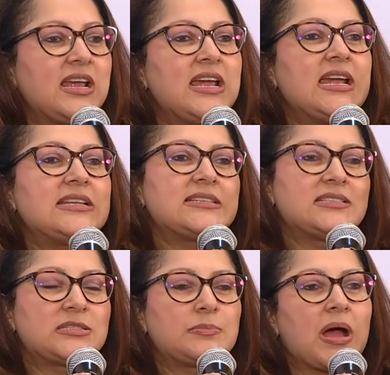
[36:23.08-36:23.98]
It's
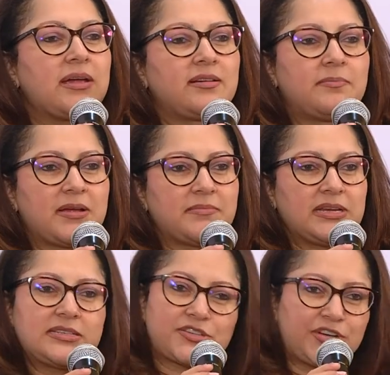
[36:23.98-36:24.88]
inspired by me.
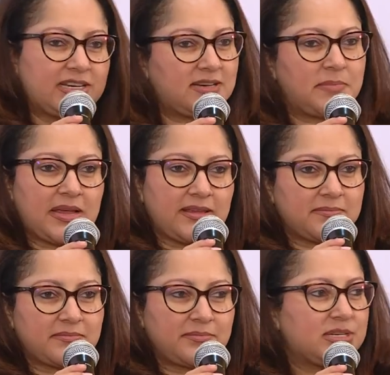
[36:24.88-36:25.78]
It's created by them,
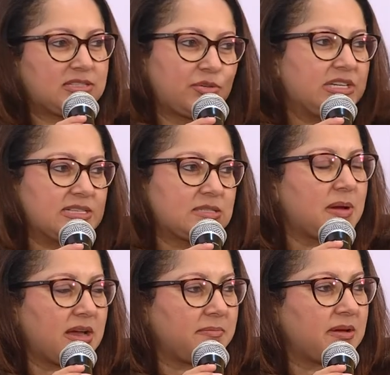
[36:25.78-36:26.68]
but it's only
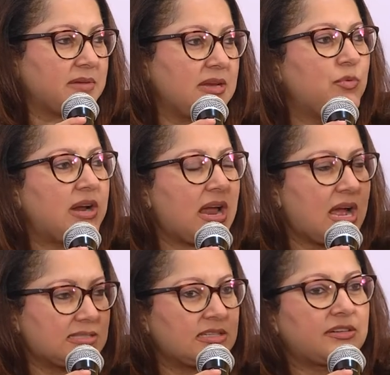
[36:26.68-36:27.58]
inspired by me, where I
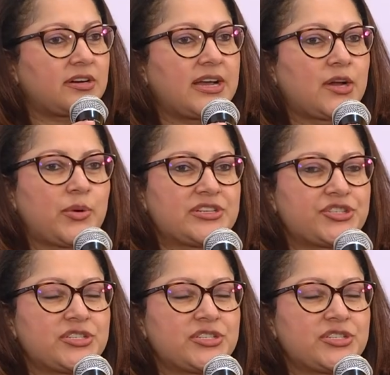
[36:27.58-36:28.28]
ask the correct questions.